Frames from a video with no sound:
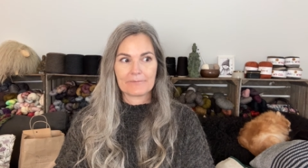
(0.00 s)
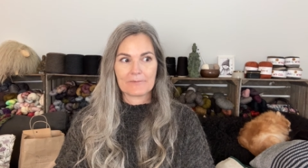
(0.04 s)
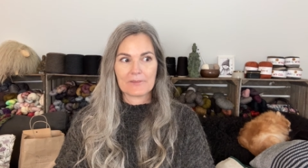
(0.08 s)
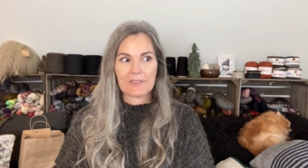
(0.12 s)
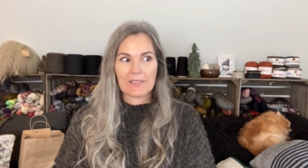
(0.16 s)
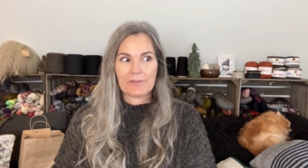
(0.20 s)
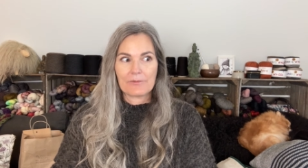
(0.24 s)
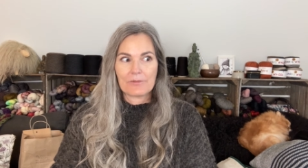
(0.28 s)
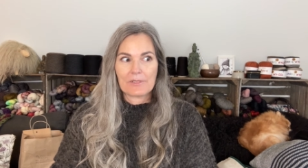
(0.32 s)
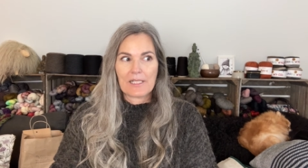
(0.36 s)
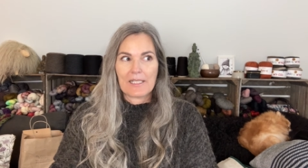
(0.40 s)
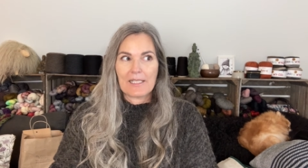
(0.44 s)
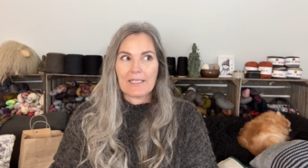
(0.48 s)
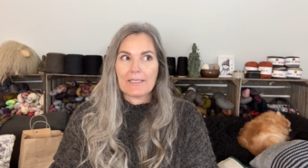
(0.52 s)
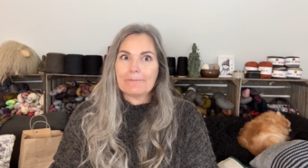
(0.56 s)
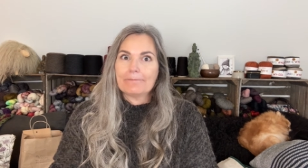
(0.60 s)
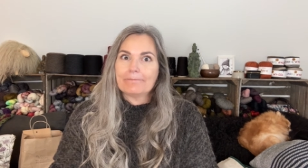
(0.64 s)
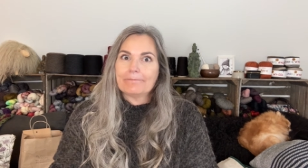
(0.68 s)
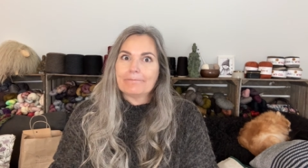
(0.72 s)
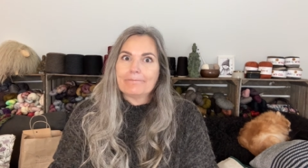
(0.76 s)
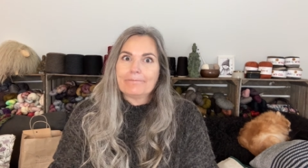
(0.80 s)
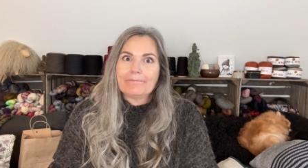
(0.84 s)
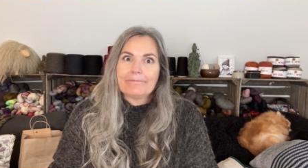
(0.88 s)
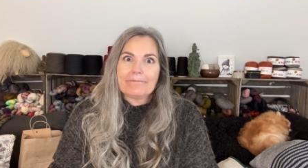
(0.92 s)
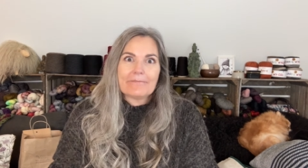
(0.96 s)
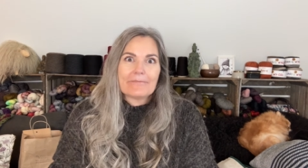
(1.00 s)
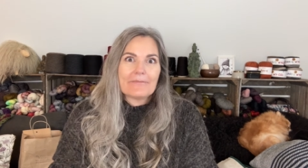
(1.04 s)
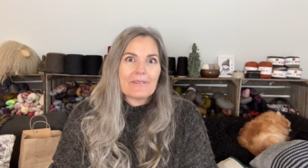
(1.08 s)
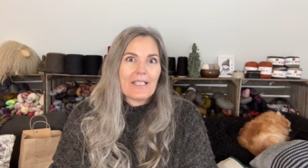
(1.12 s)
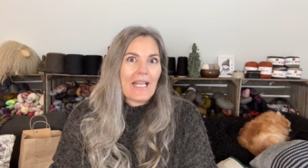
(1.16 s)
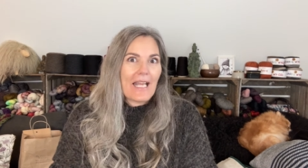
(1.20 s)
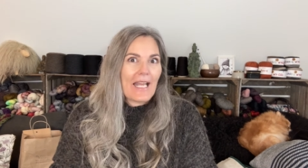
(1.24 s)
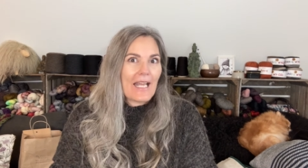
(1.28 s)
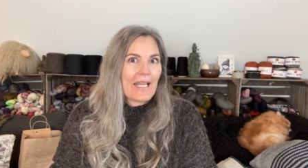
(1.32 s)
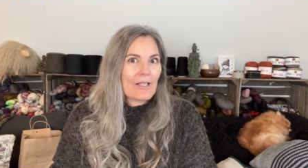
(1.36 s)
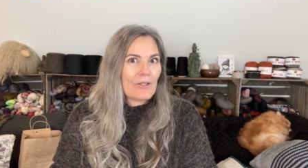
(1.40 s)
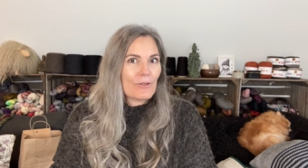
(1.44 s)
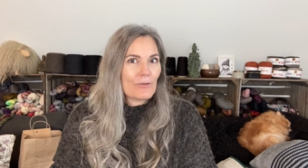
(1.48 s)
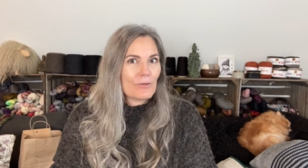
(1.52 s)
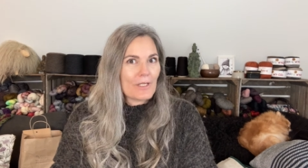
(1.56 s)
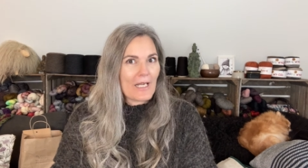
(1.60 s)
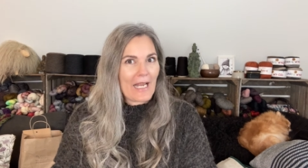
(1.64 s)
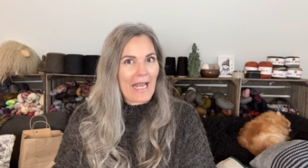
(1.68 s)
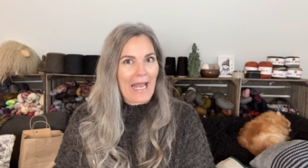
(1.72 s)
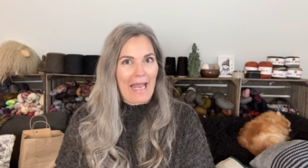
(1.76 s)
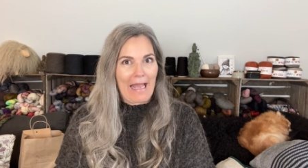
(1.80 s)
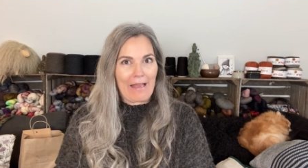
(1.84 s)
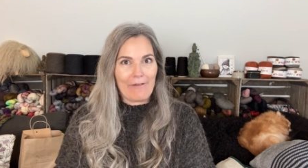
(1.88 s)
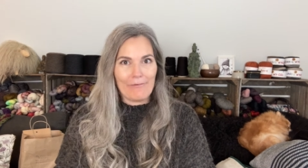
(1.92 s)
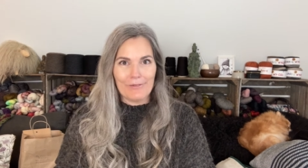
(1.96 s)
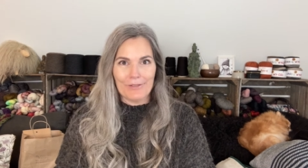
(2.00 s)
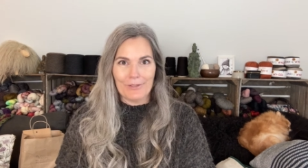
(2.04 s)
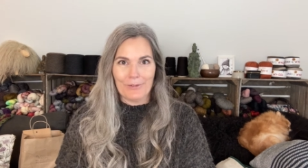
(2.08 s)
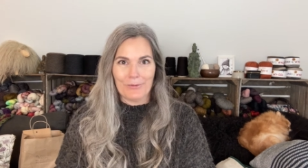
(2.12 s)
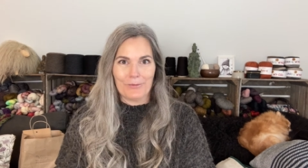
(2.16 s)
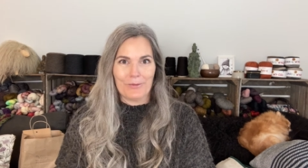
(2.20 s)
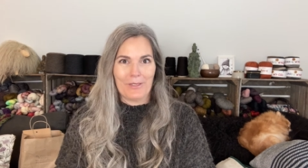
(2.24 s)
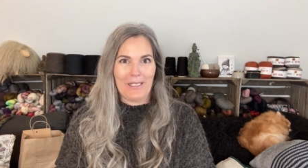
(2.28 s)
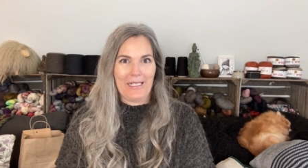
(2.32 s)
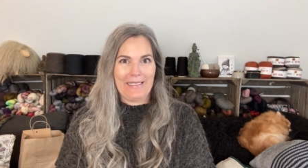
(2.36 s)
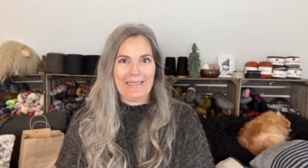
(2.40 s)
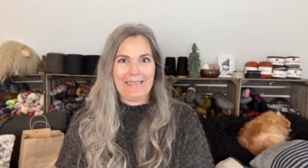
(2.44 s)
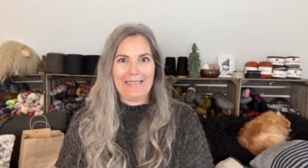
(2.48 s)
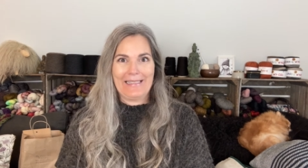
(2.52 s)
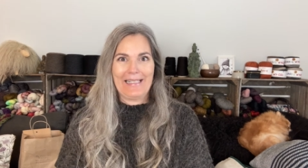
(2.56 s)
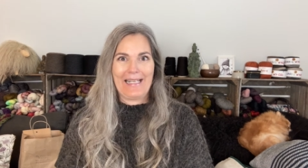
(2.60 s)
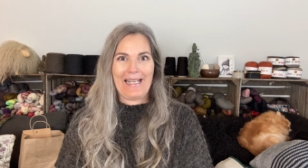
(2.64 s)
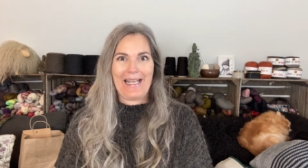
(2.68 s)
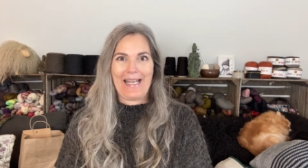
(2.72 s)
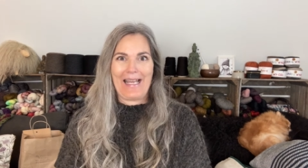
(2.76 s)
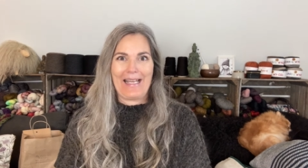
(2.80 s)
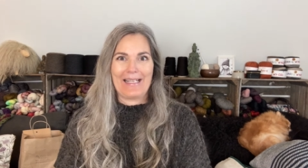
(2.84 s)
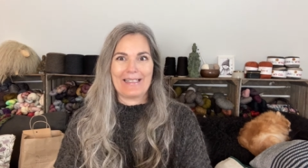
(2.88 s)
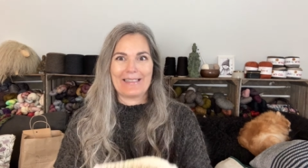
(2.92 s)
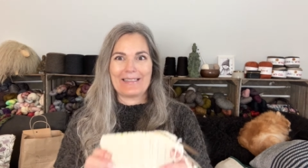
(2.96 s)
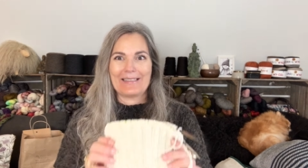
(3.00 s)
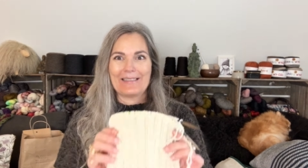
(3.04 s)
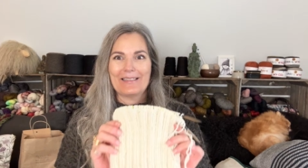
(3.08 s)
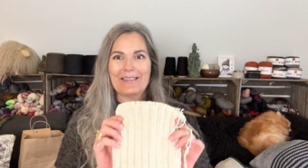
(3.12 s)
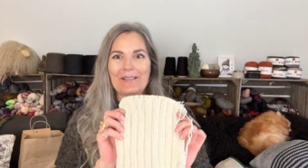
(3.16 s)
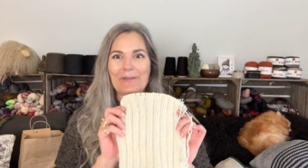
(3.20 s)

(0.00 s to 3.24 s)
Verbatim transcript: I was like, I don't have a white hat.